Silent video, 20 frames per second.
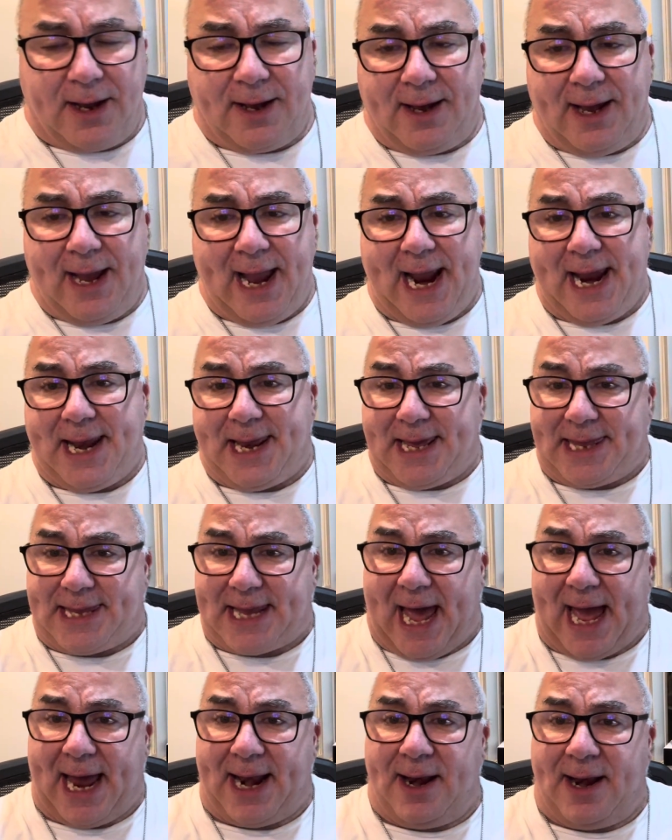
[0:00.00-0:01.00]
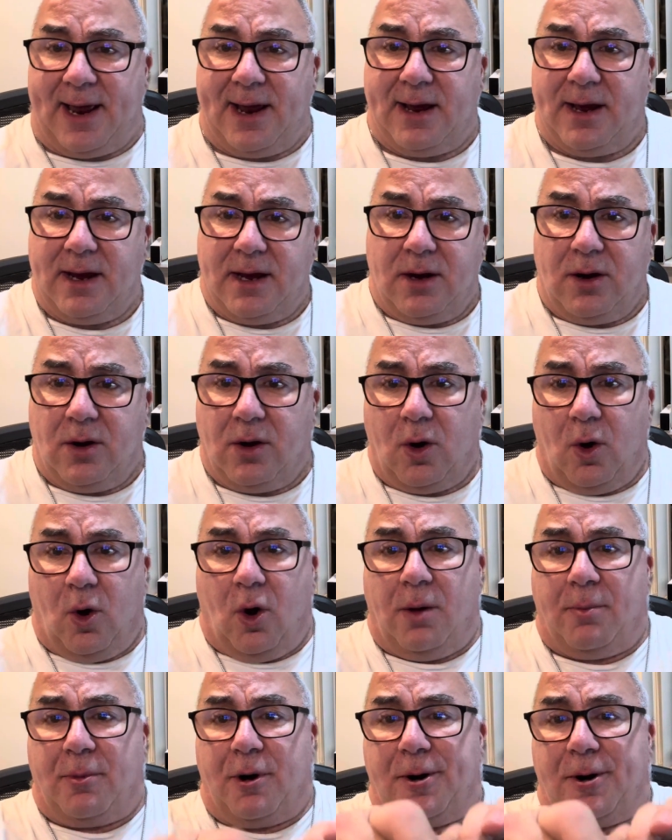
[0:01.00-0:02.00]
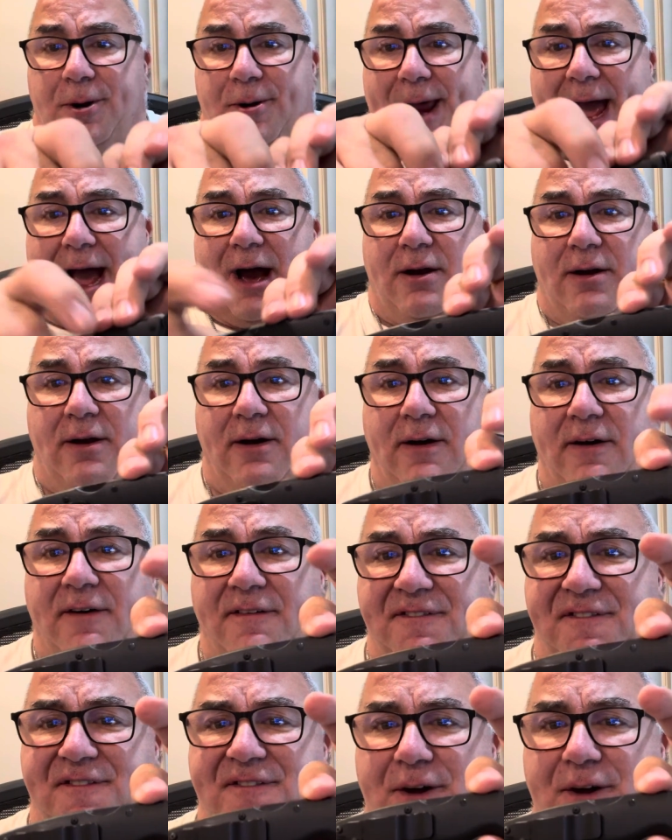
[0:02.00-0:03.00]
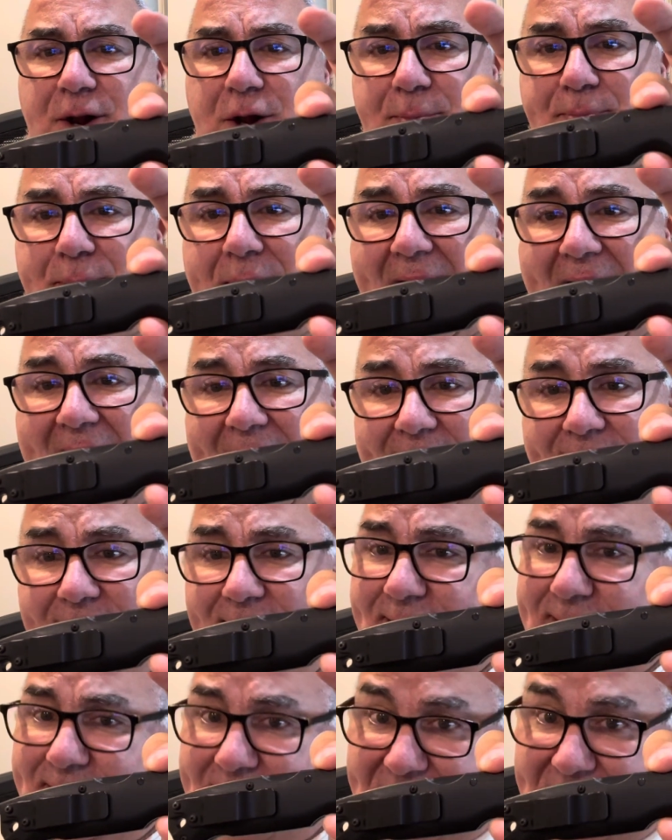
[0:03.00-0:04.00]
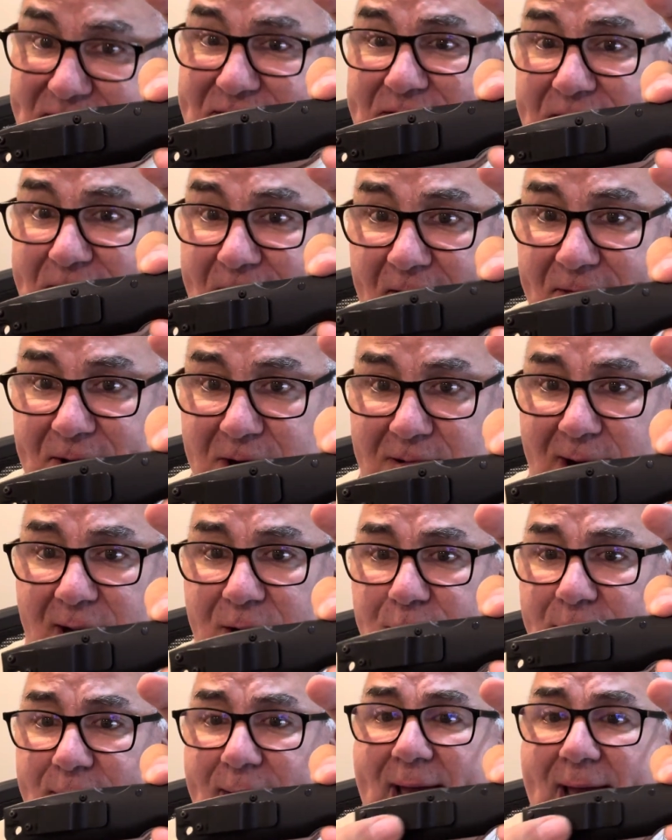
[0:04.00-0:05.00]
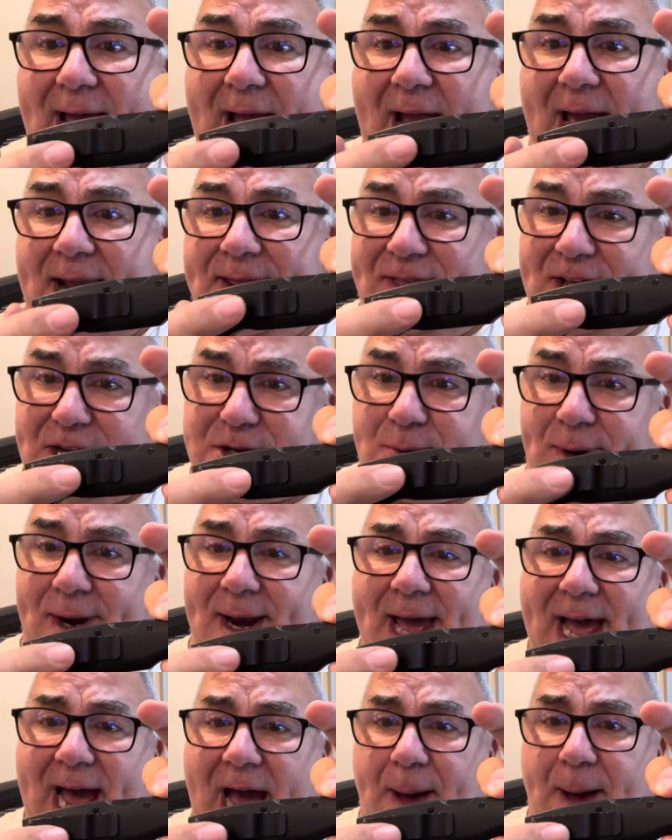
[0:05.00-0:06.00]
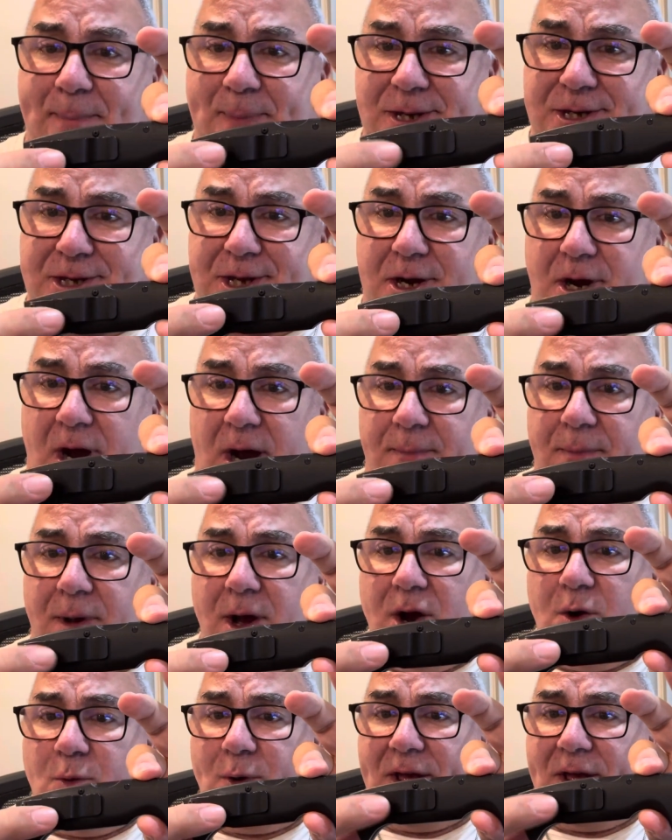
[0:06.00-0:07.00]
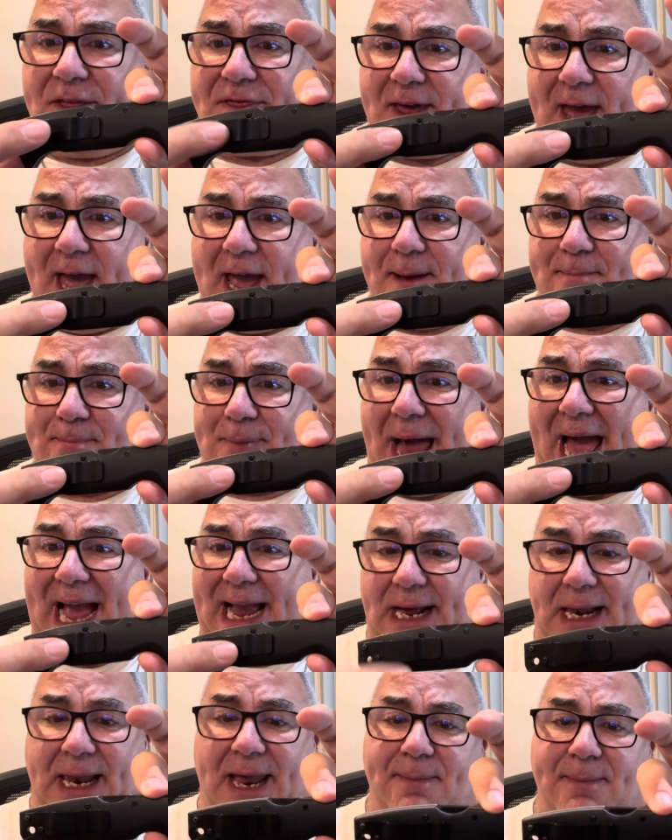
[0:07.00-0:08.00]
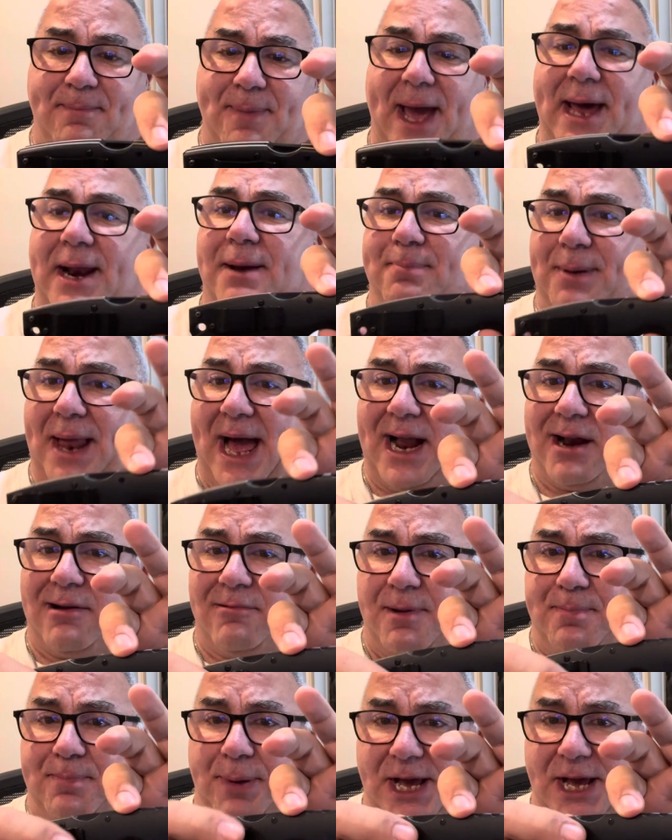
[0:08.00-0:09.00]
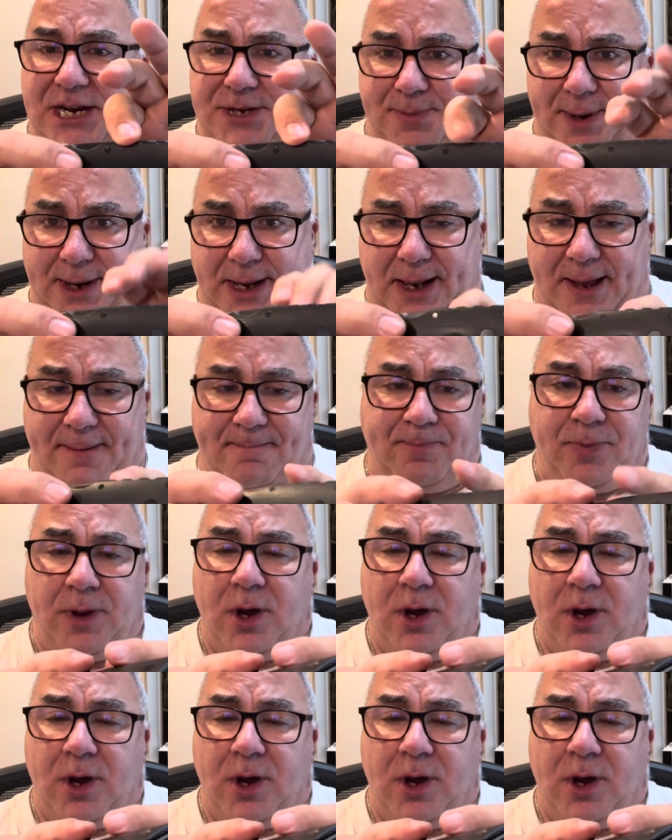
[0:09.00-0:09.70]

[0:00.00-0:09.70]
AD10, all murdered out, full black. This is another great one. And this one happens to come with a black clip and a black replacement clip.